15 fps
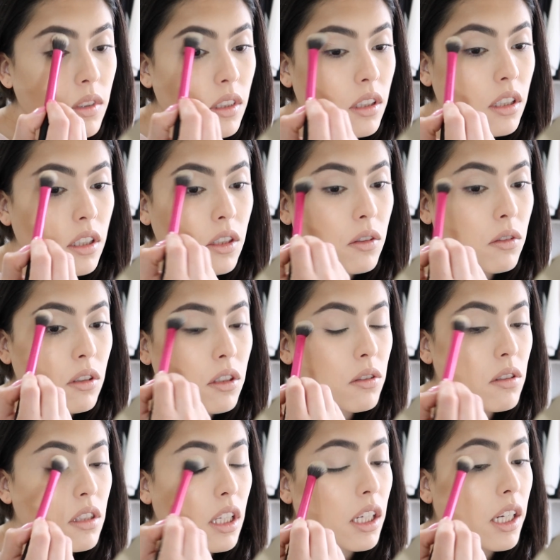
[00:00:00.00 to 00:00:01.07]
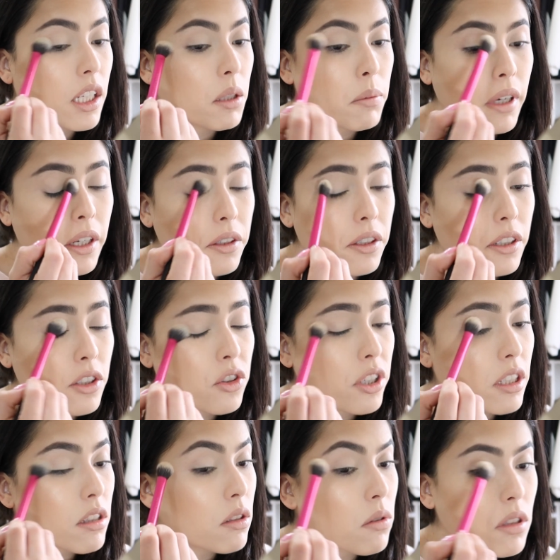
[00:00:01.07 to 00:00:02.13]
And you can use like any powder, a
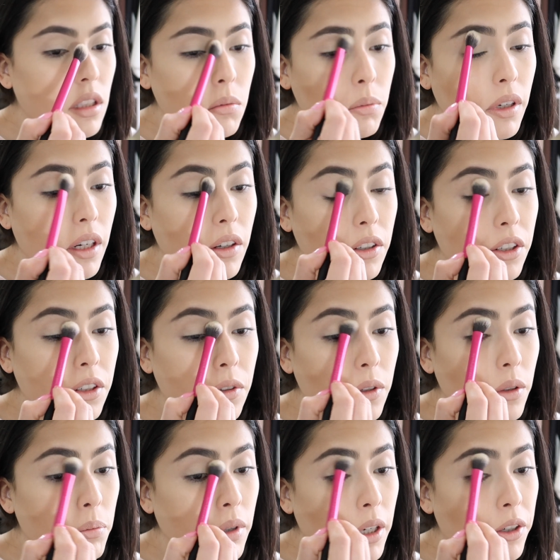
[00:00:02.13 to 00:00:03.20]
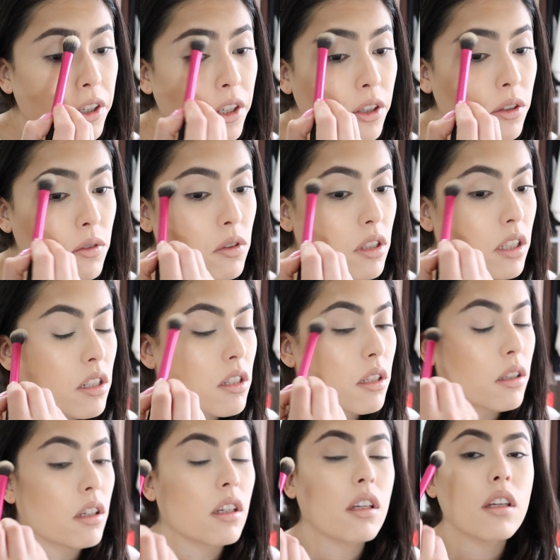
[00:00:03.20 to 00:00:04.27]
translucent powder or the powder you're using
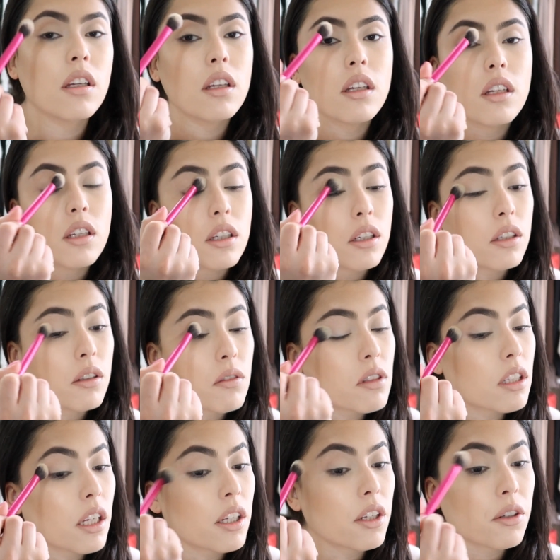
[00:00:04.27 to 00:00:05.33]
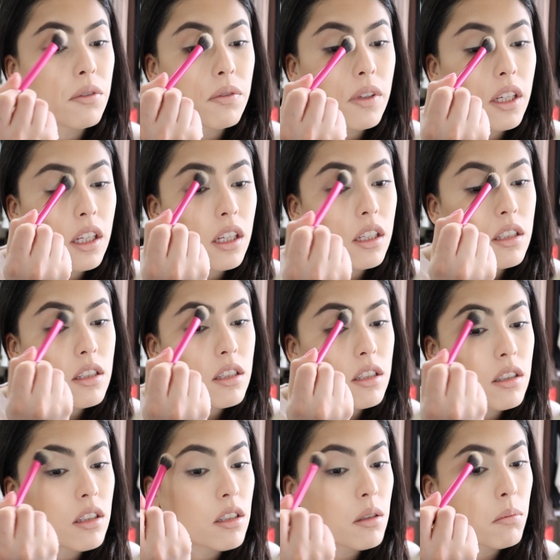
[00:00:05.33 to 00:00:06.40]
to, you know, set your
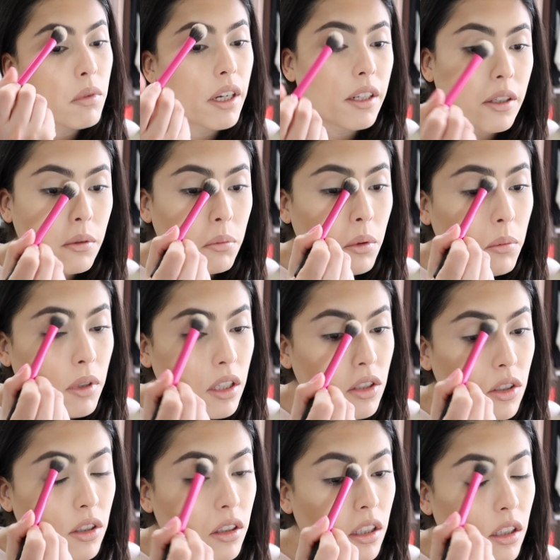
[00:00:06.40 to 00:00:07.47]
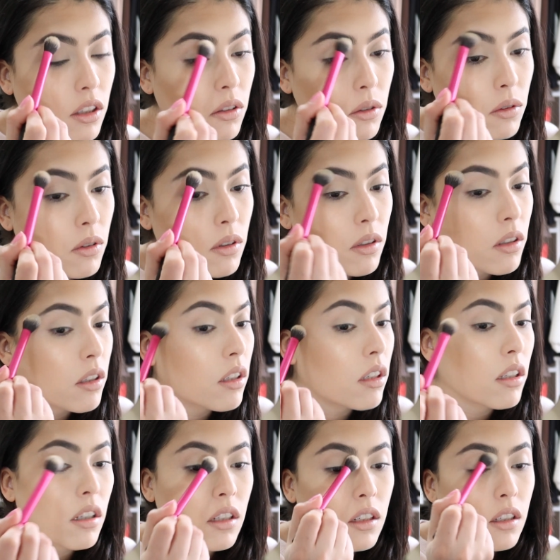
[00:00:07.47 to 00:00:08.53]
face, doesn't matter. But make sure that you
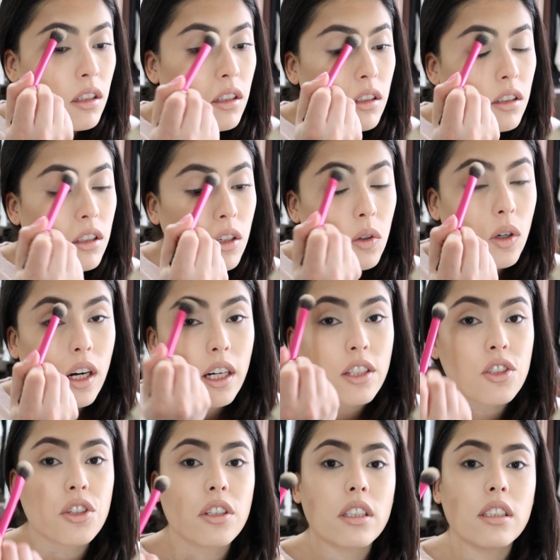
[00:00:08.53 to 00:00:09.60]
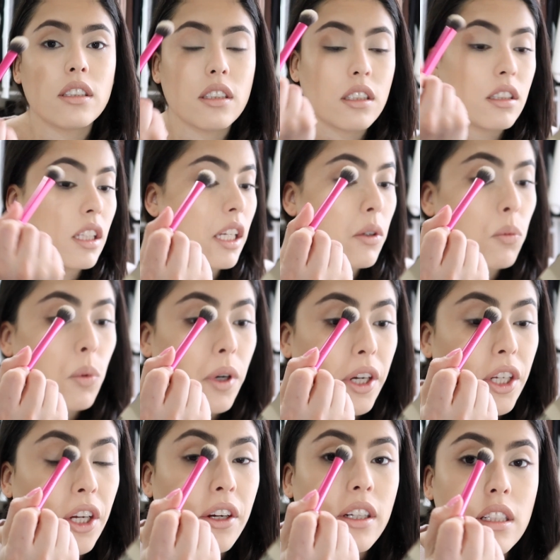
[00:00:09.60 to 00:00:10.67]
go under like where
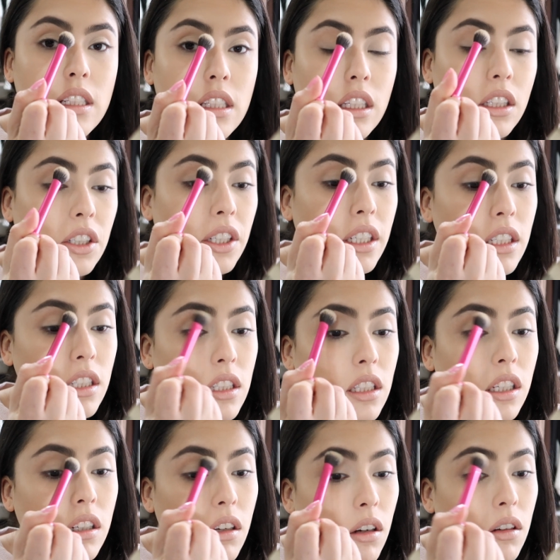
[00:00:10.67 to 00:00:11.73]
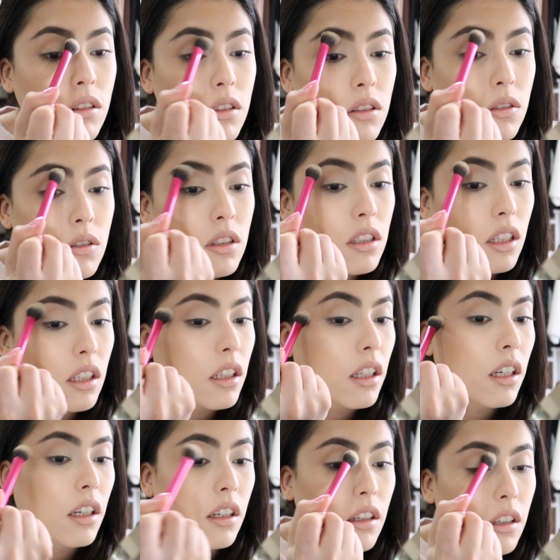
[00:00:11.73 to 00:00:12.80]
your concealer is and also set
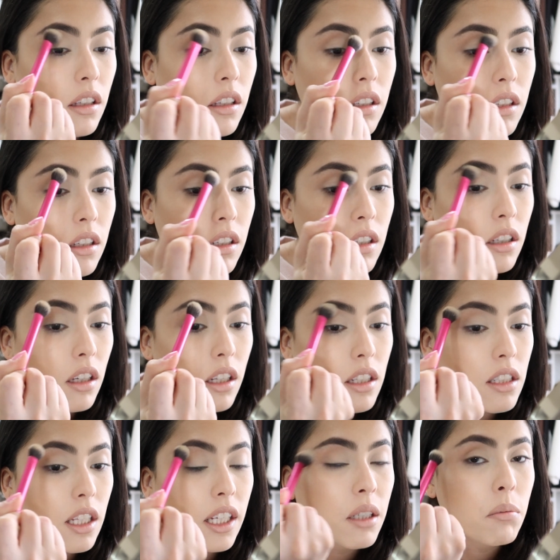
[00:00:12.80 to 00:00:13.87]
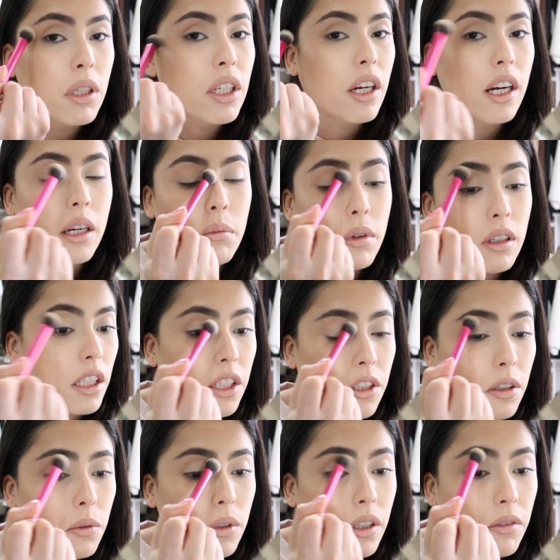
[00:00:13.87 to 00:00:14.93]
that. And it's not gonna make your eyebrow
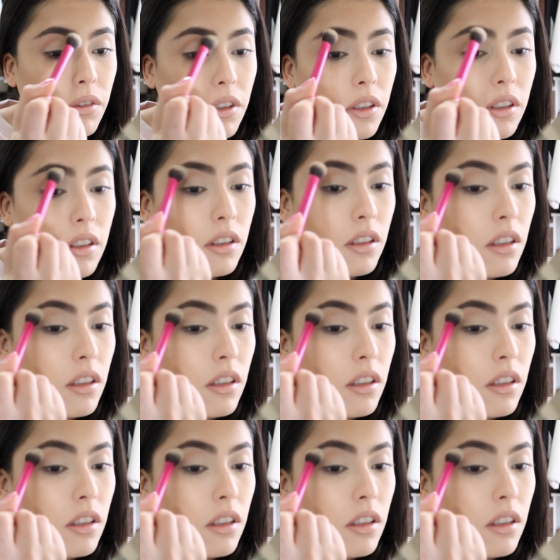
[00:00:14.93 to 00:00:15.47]
lighter or whatever.